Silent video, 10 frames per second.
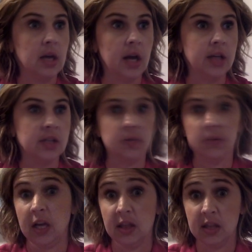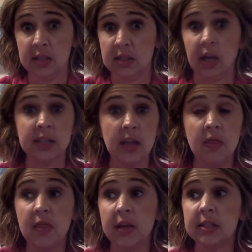I just was like, this sucks,
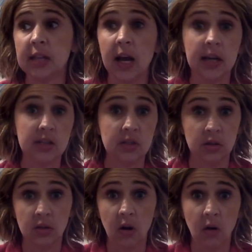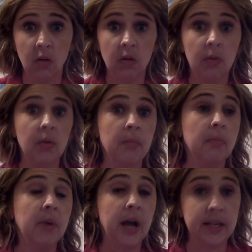and this has to go.
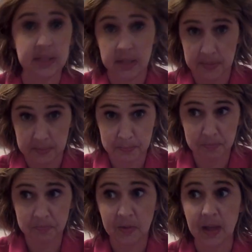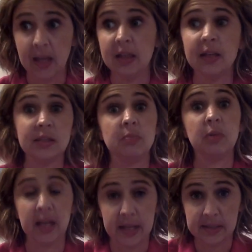But in this
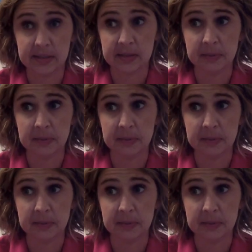place,